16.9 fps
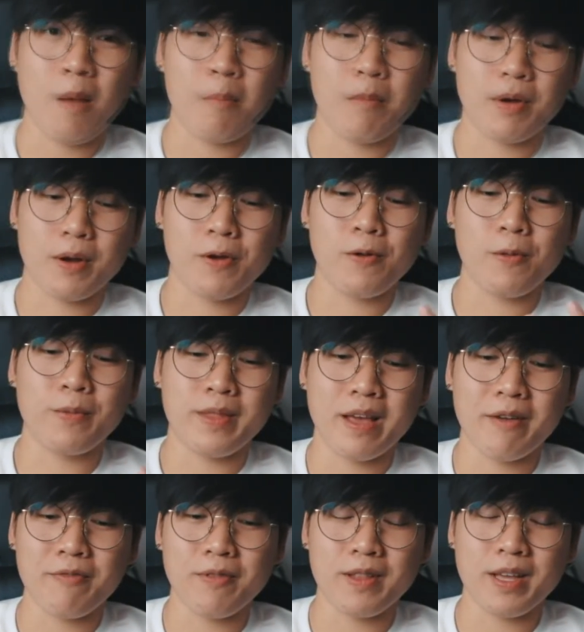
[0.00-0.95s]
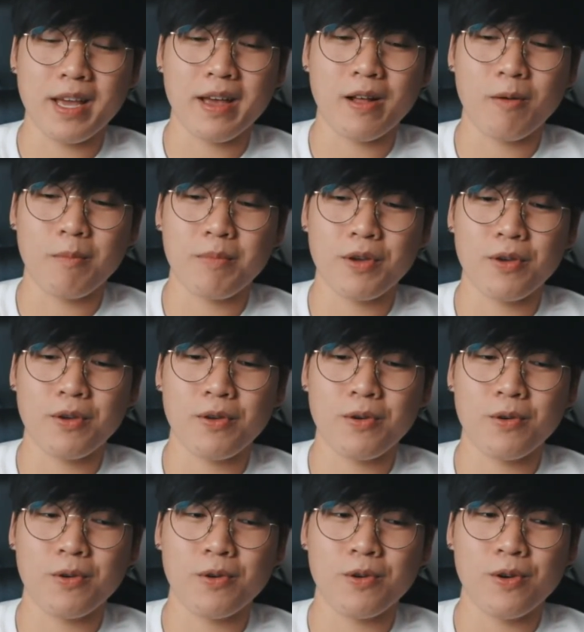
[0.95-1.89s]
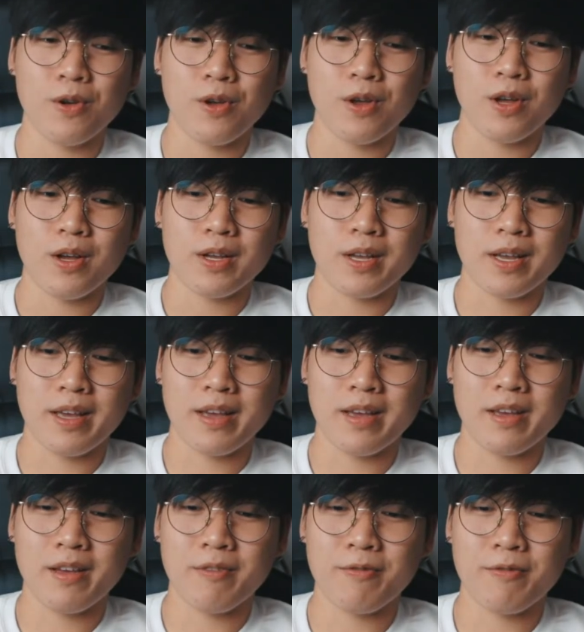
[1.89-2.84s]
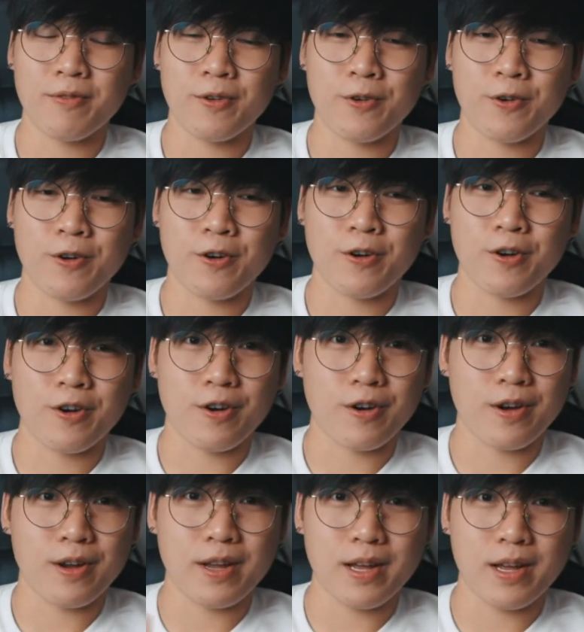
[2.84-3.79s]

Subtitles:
but it'll definitely help you give your